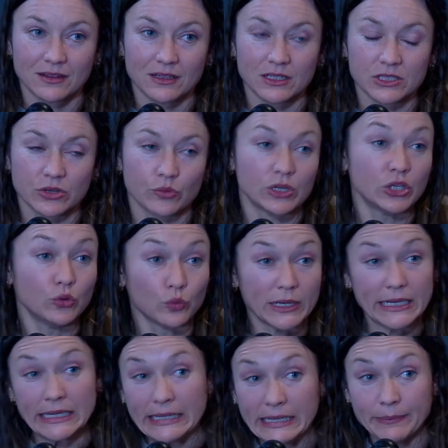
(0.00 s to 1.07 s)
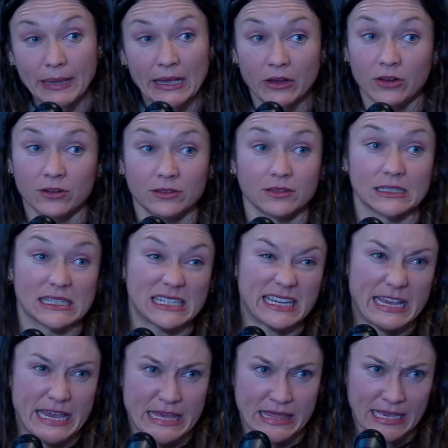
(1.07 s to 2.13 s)
So when you read an email, a
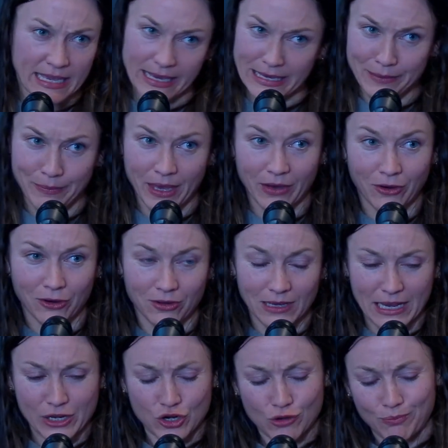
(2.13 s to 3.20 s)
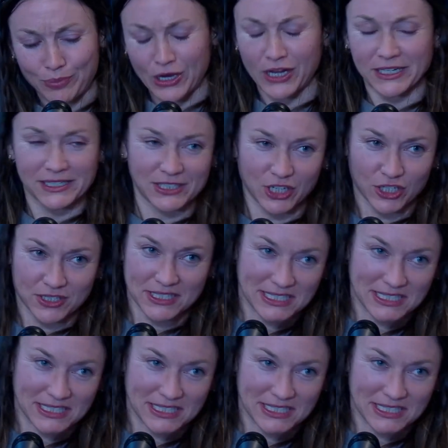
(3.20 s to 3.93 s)
scathing email, and your body starts